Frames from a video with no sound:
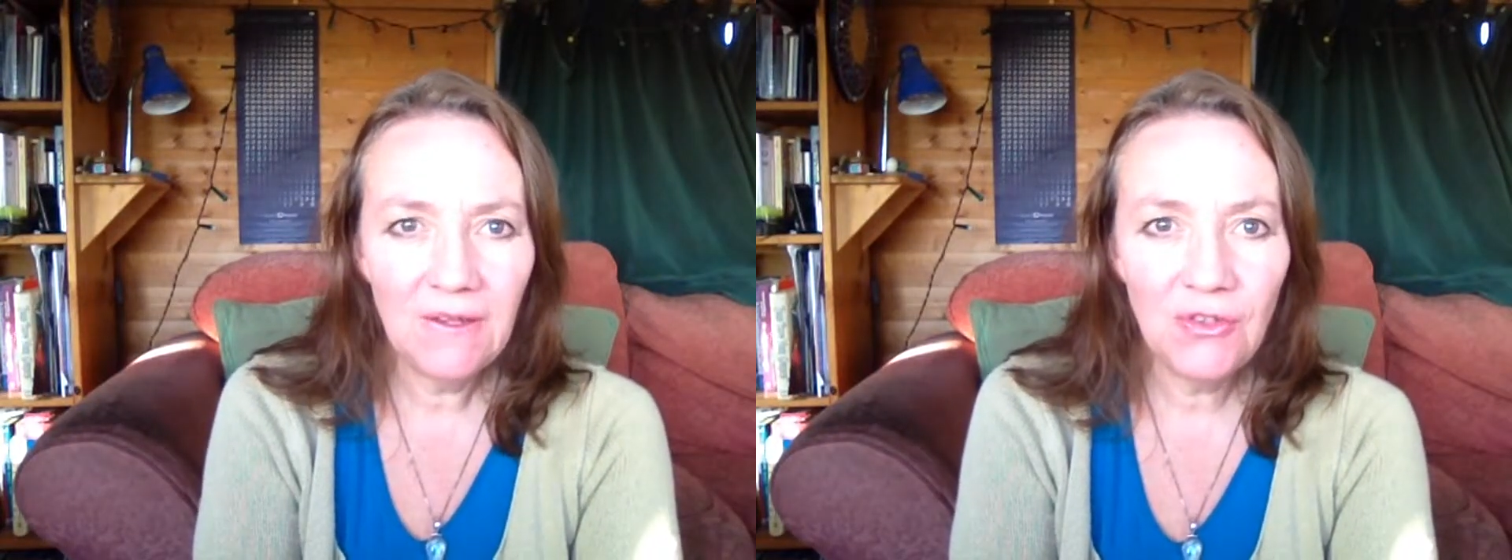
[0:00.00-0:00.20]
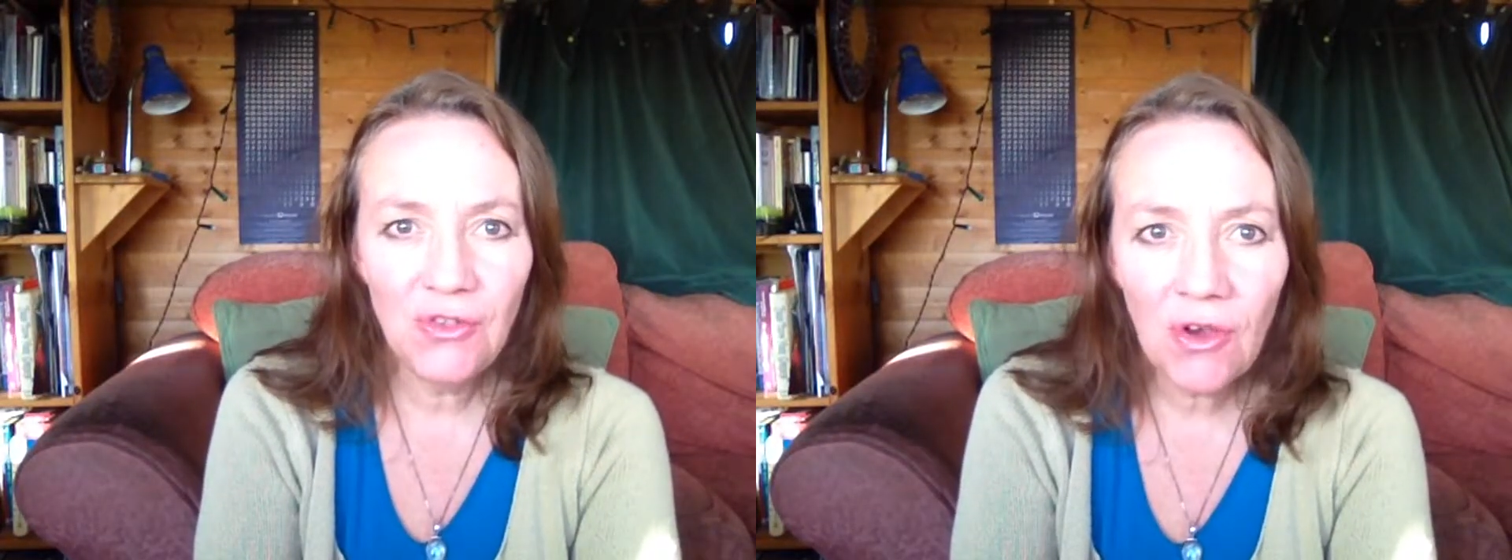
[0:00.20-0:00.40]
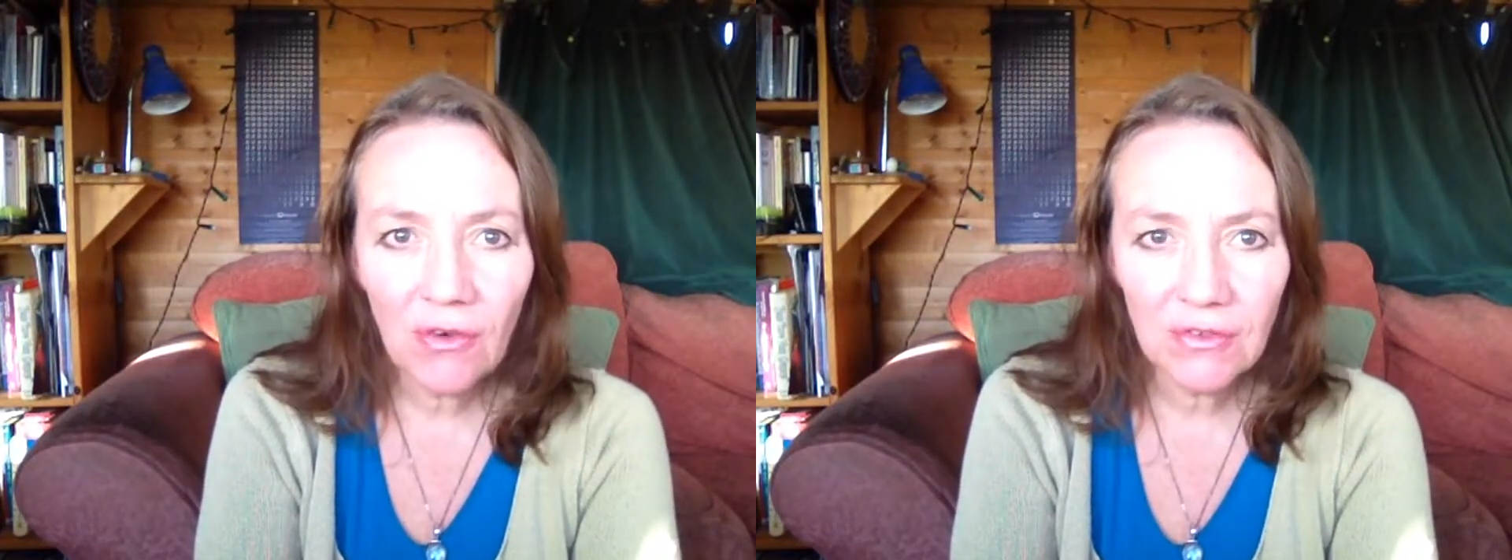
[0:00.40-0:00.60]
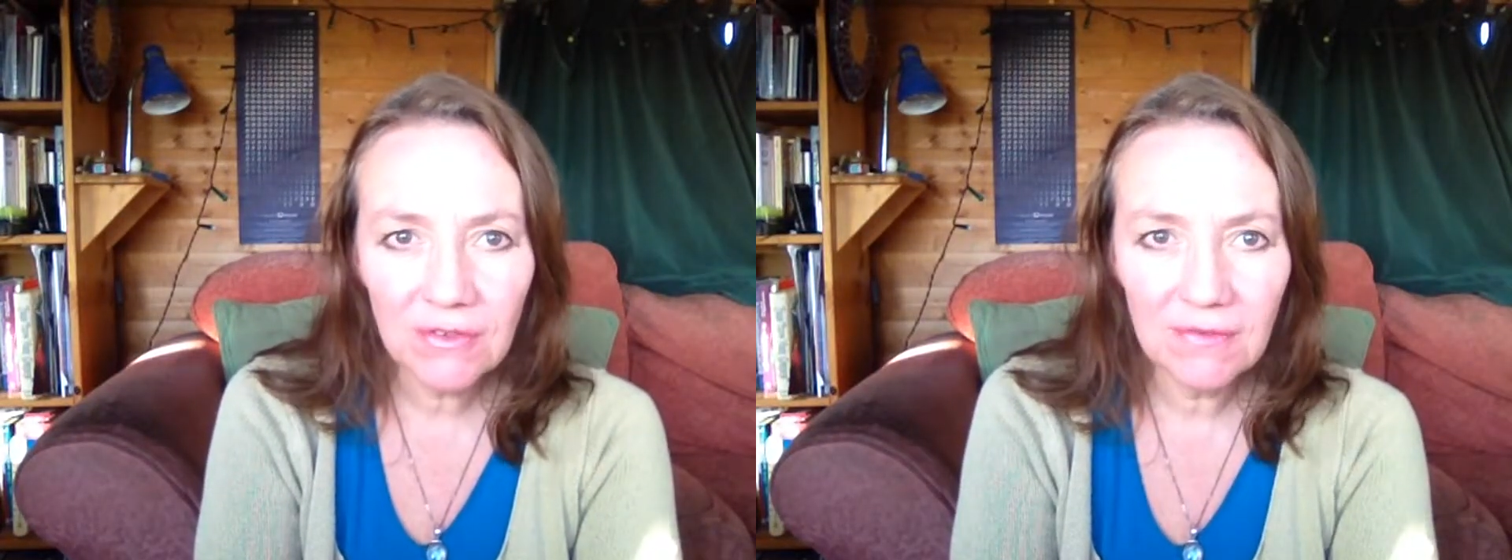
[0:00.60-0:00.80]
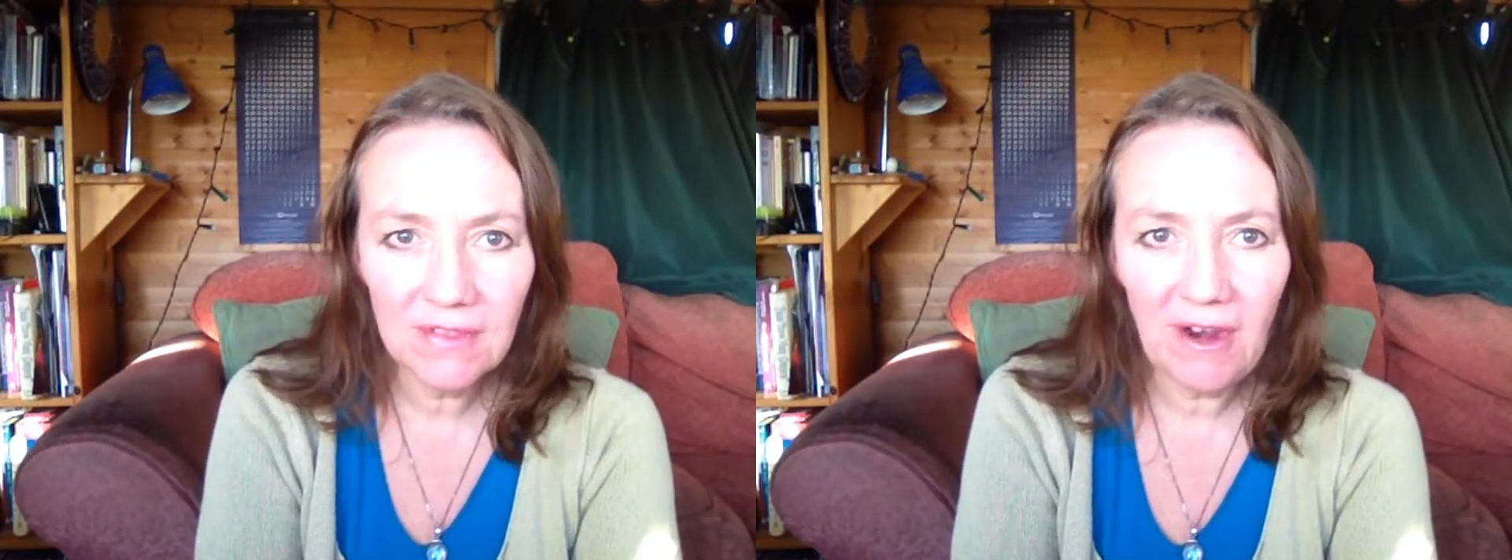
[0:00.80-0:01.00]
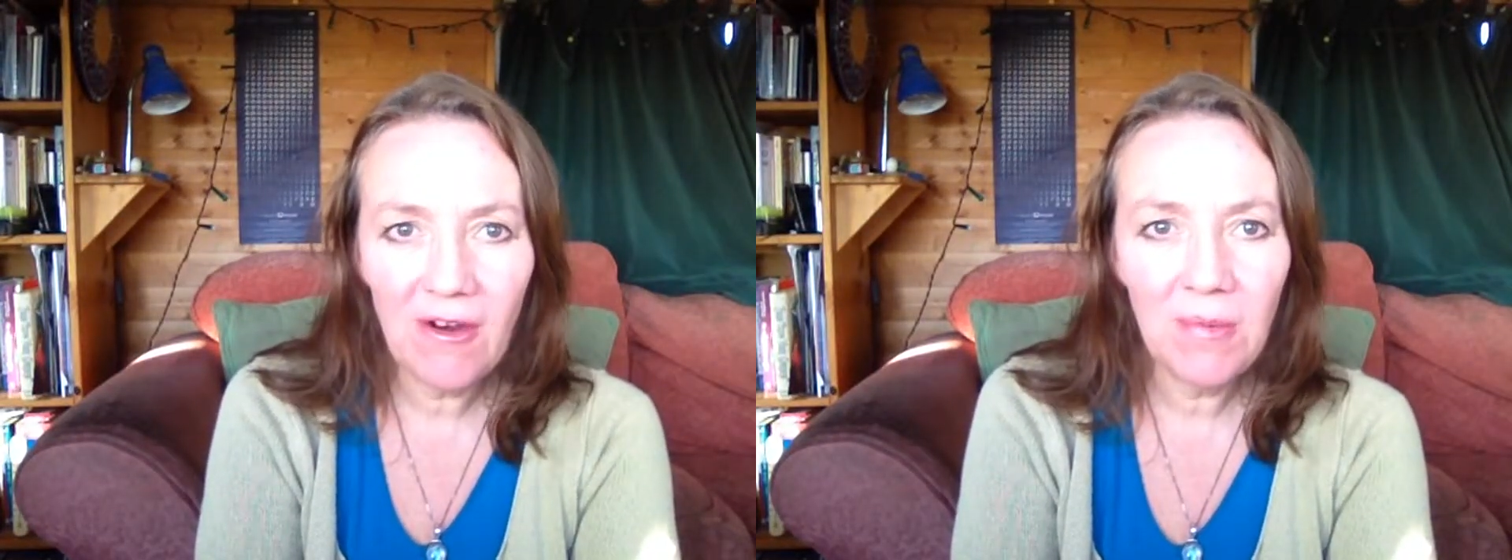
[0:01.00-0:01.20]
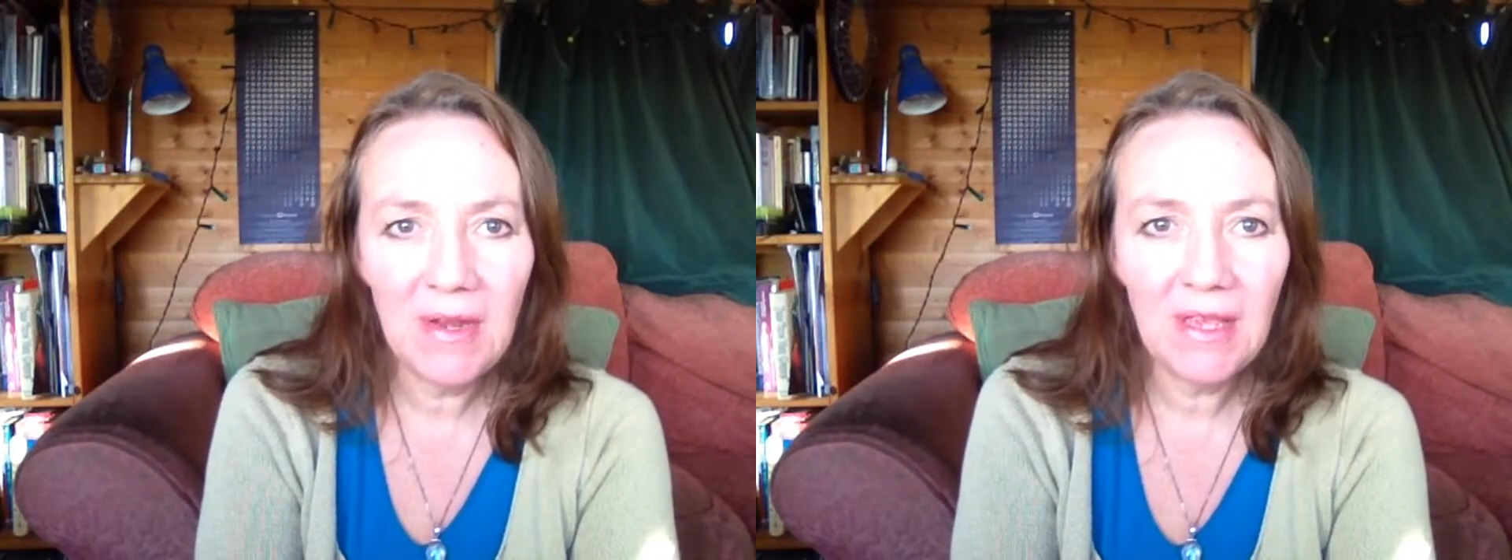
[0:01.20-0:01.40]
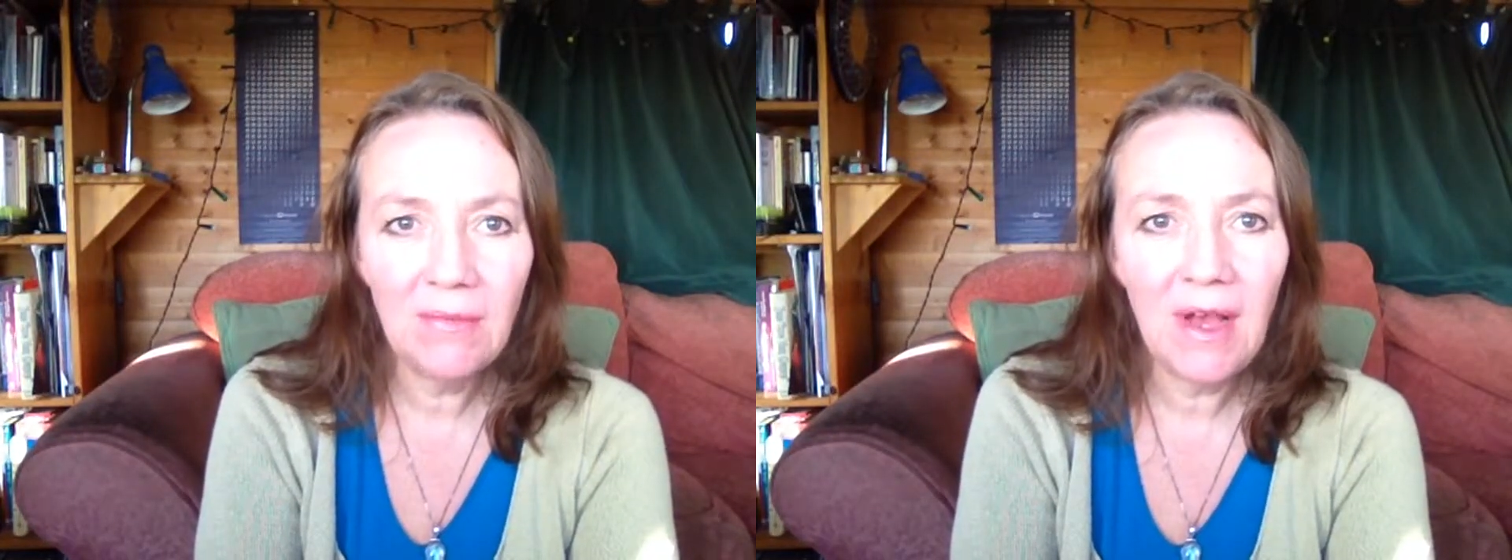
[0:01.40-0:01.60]
not
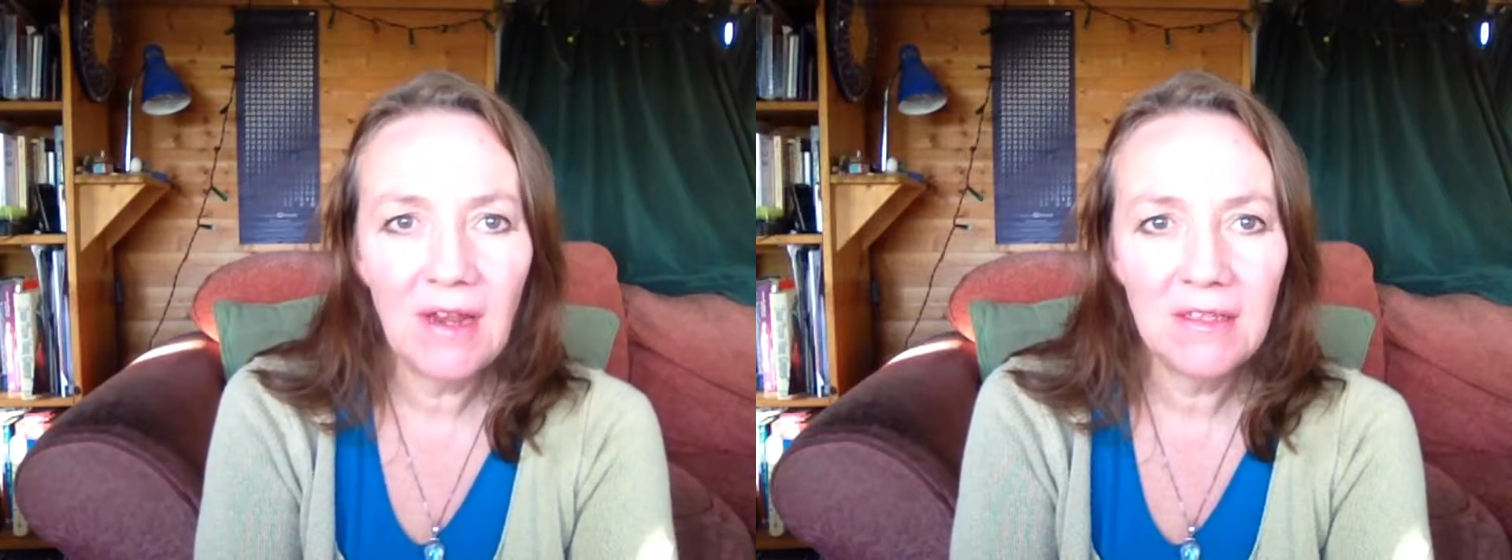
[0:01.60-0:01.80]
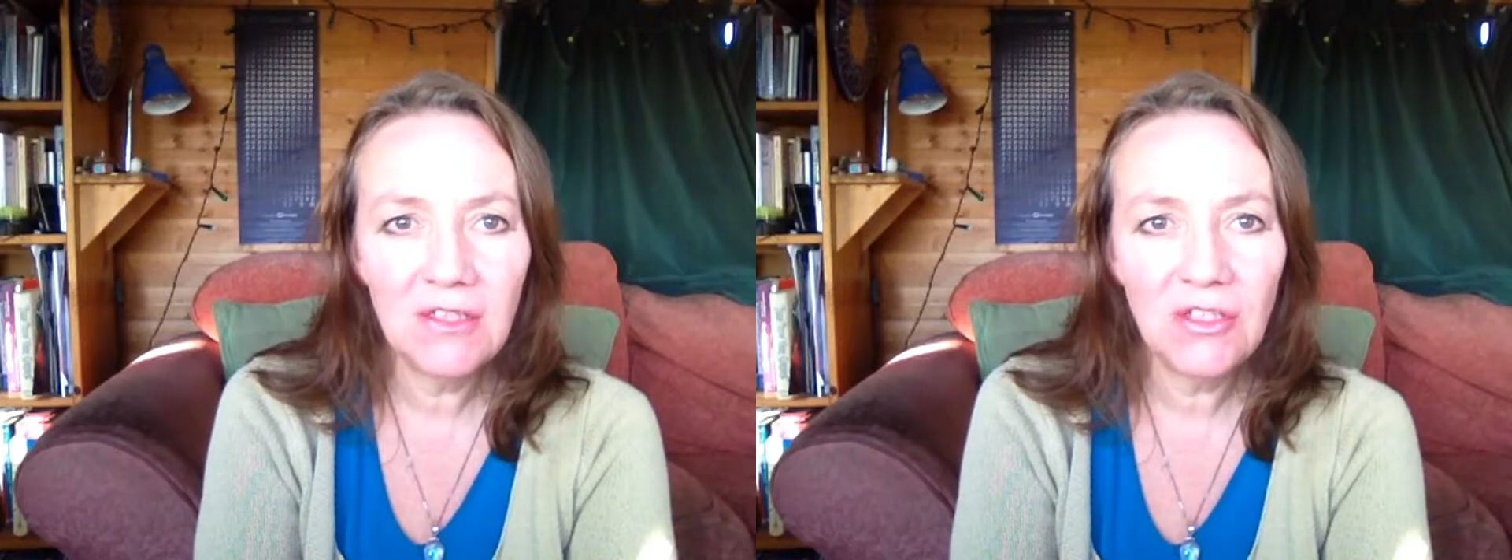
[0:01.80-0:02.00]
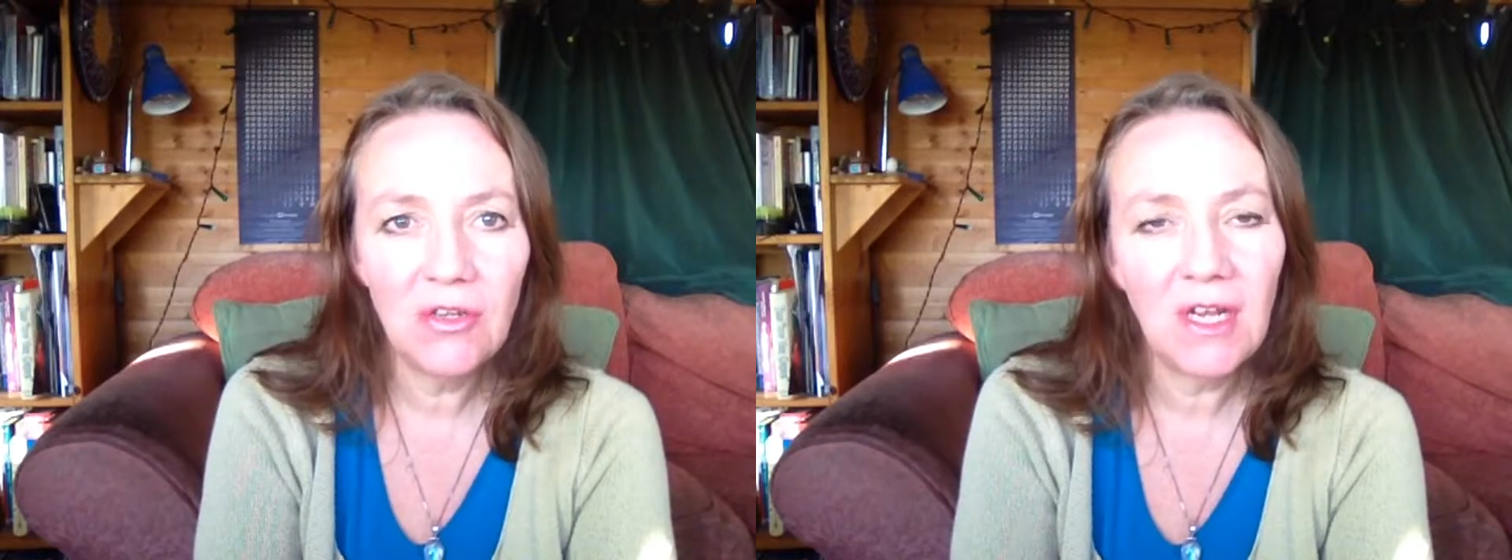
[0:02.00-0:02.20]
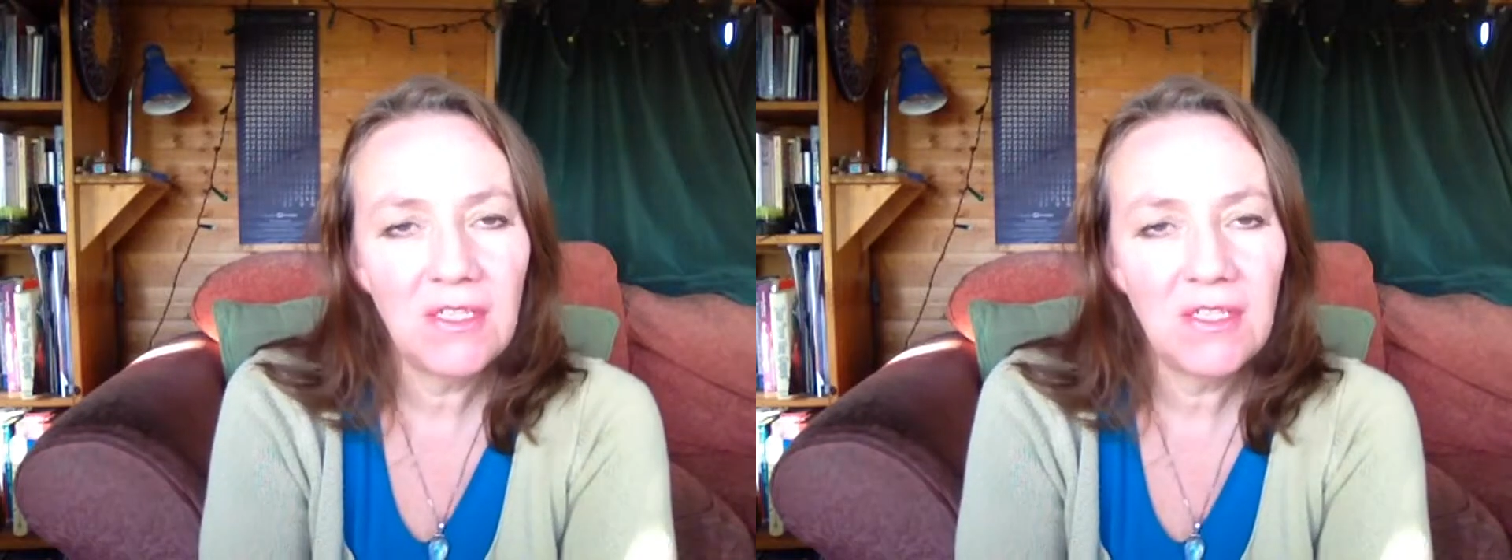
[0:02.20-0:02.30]
terribly well understood.